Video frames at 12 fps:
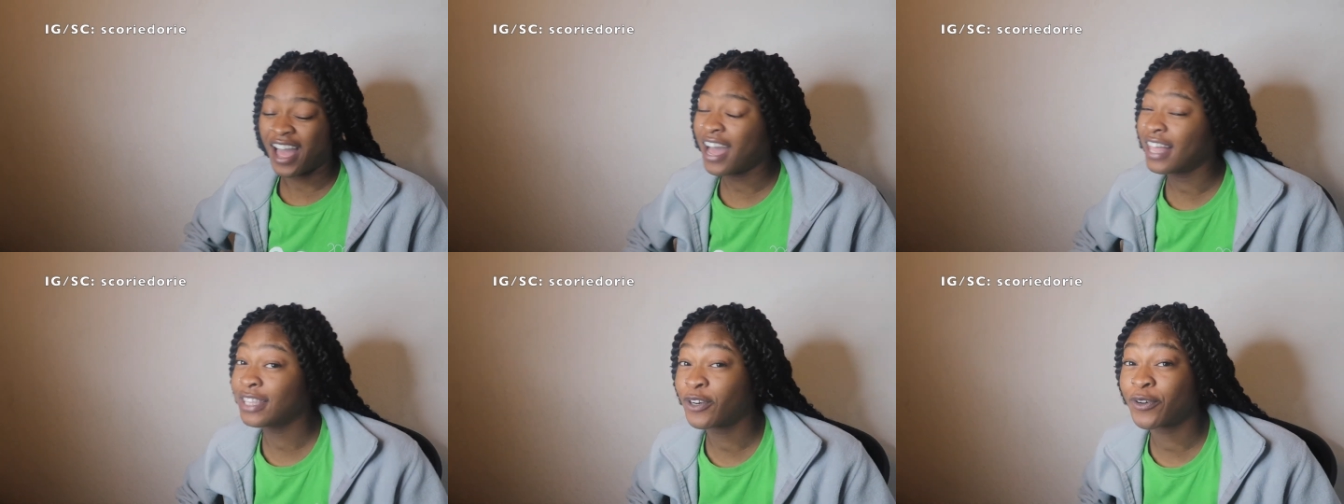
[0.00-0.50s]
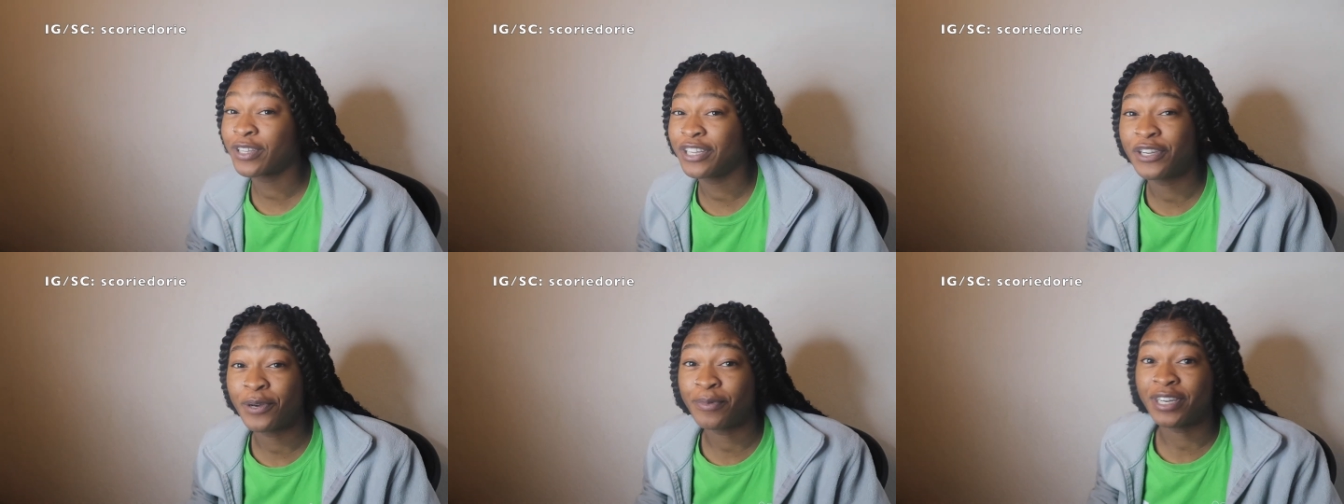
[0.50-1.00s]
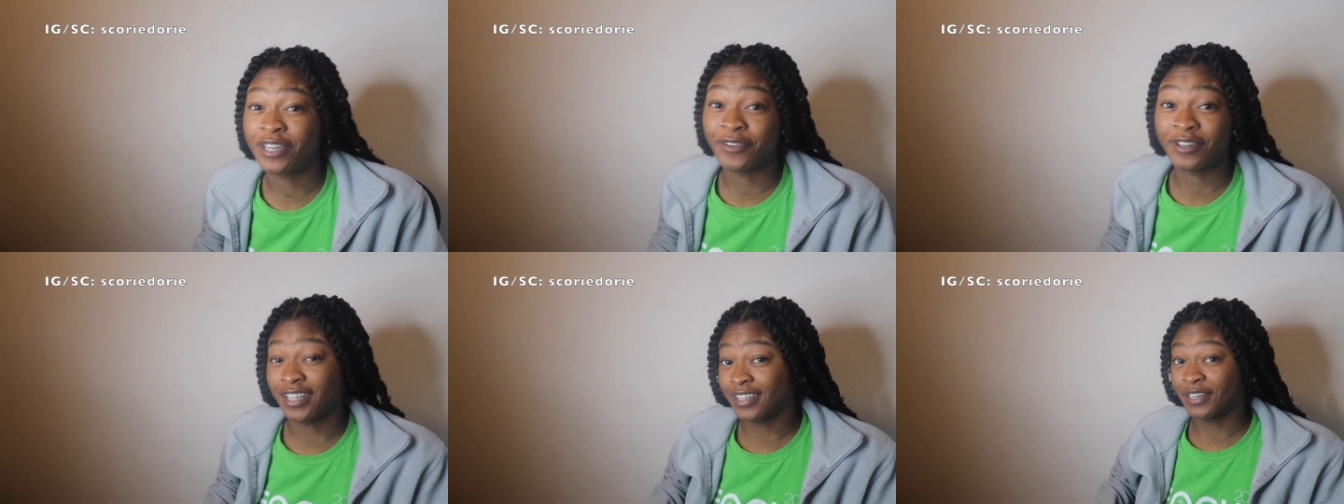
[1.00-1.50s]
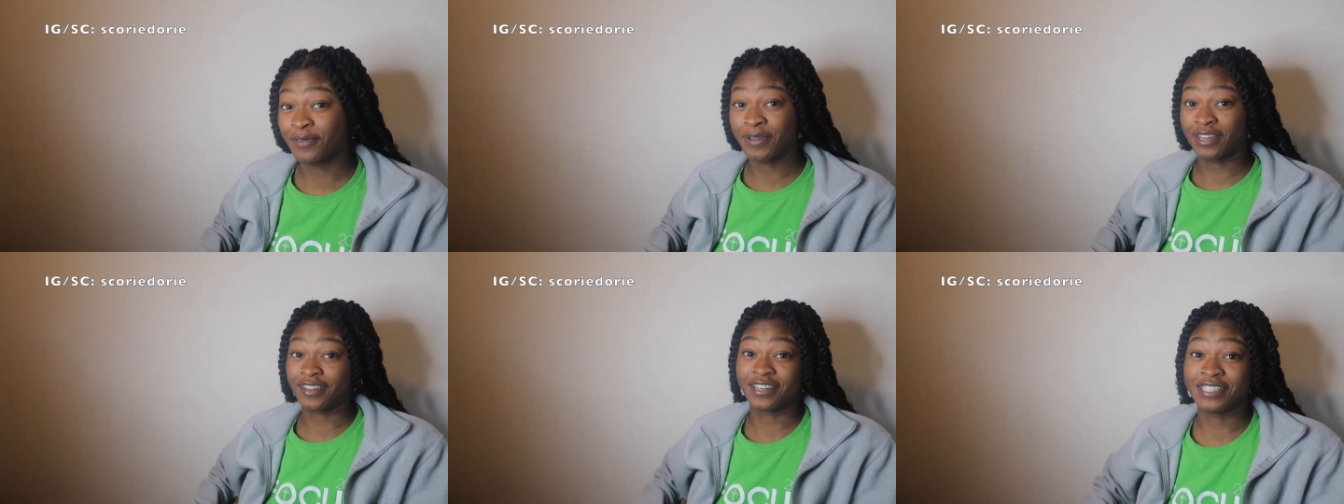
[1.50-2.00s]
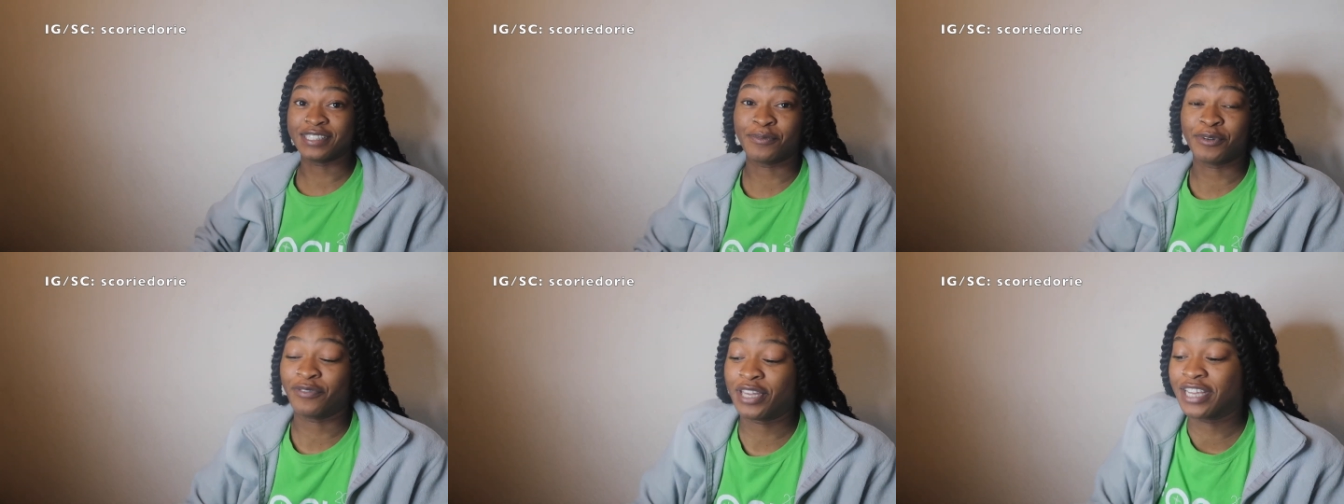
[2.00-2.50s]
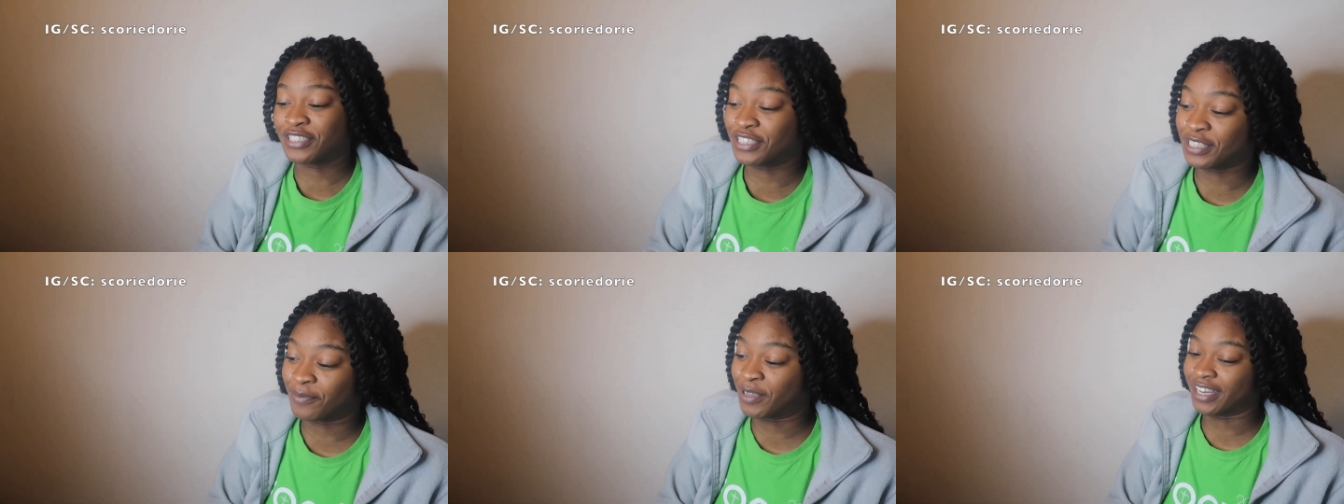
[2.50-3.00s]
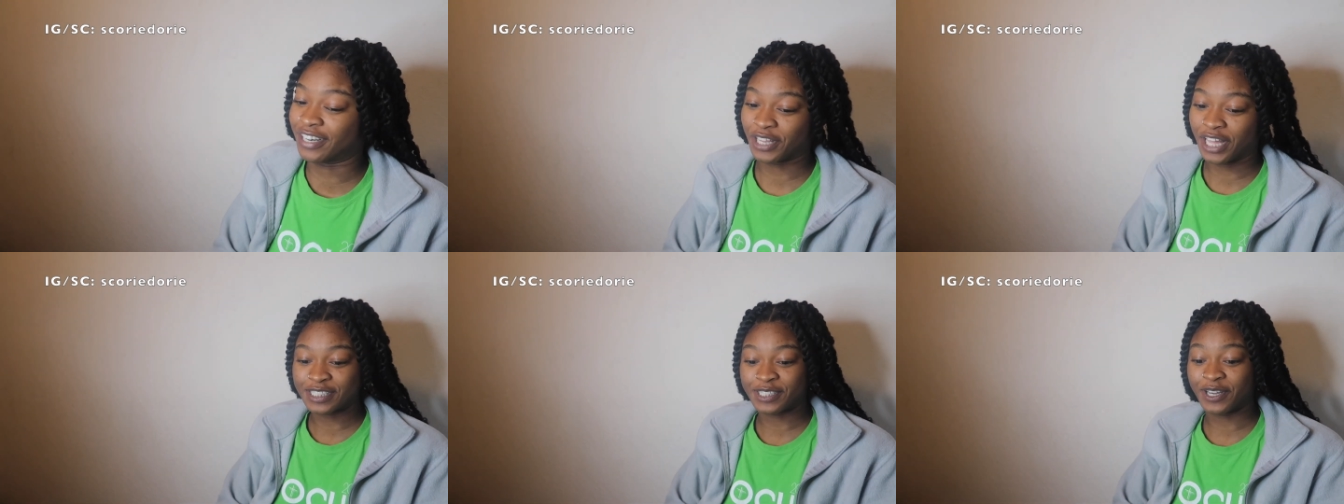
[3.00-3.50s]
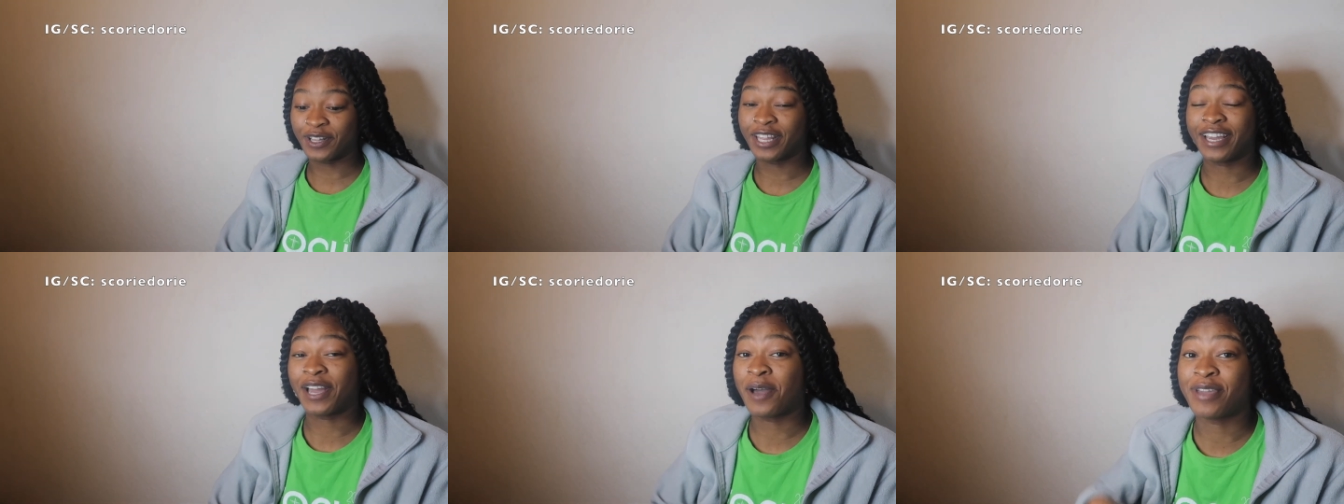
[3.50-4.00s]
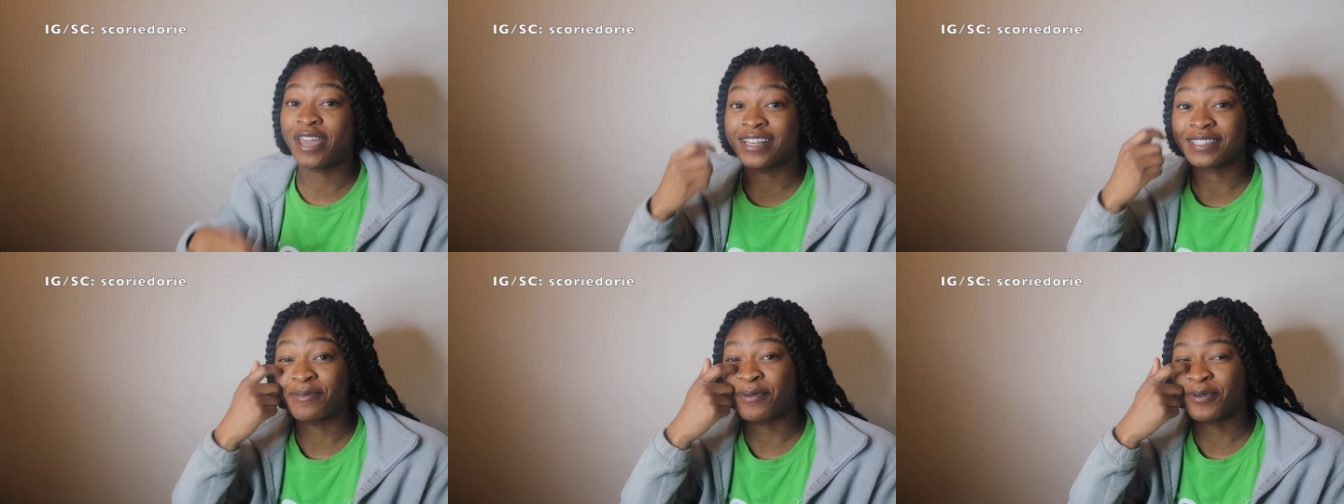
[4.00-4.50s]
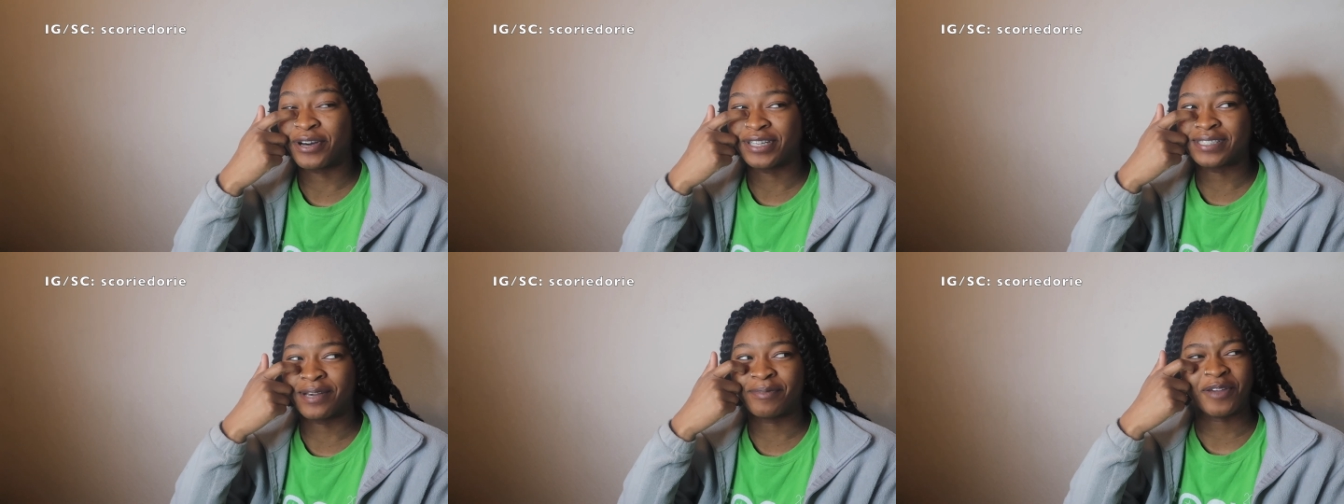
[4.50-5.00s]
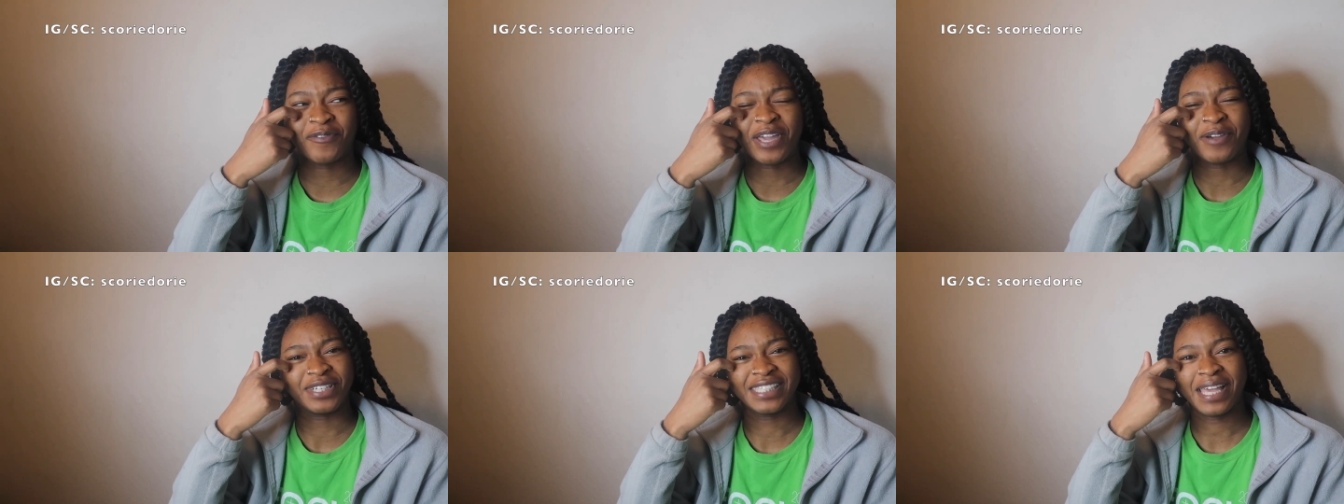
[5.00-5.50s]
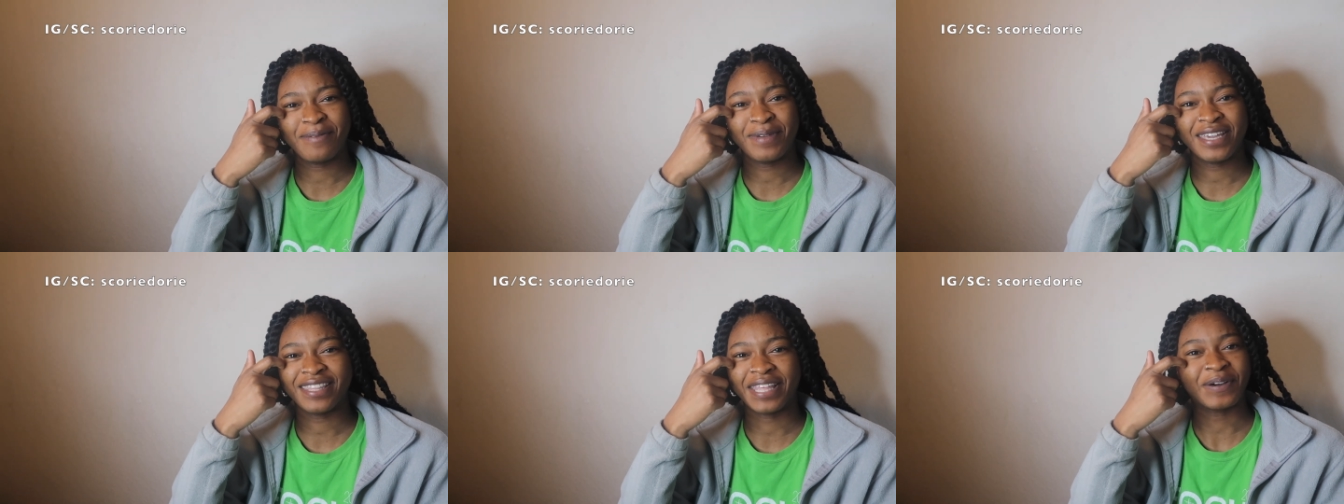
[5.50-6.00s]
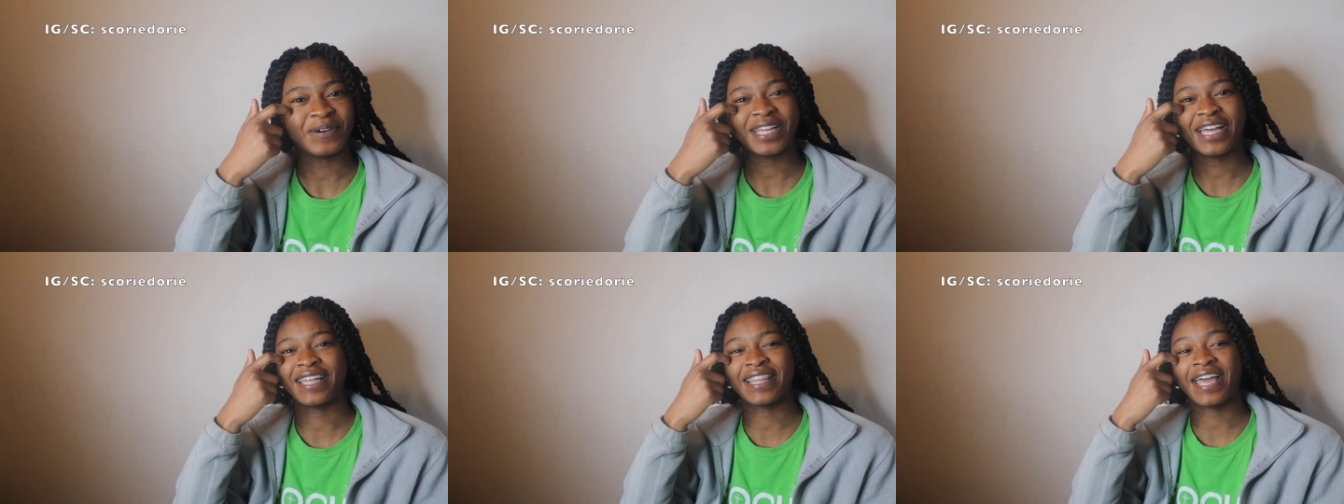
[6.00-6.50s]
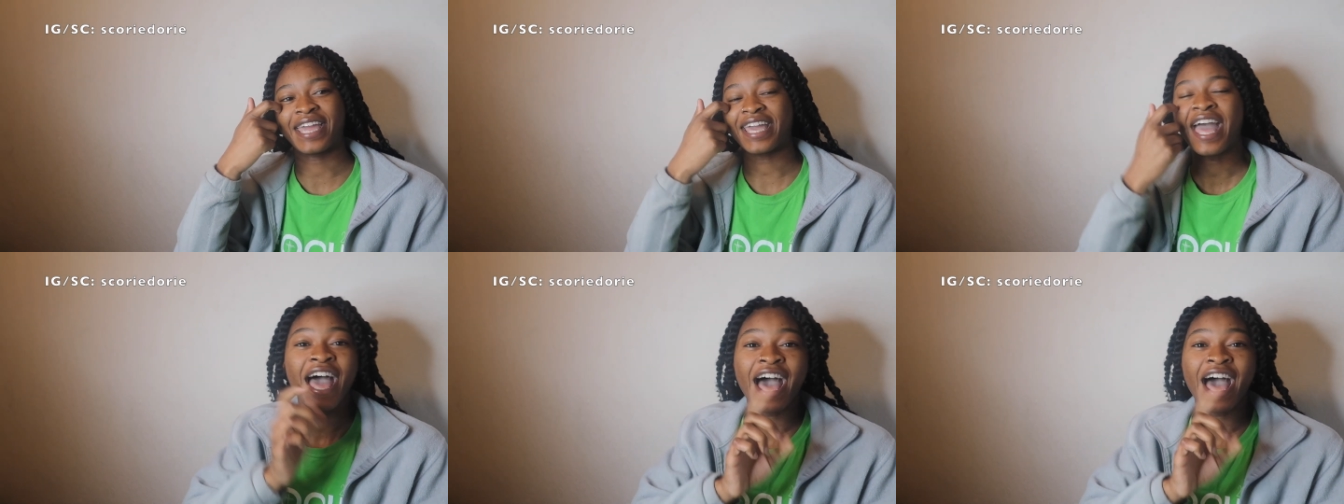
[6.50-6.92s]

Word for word: I literally don't be knowing nothing about none of these abbreviations I'm not gonna lie to y'all like I'll be asking people all the time like wait what does that mean like what's that like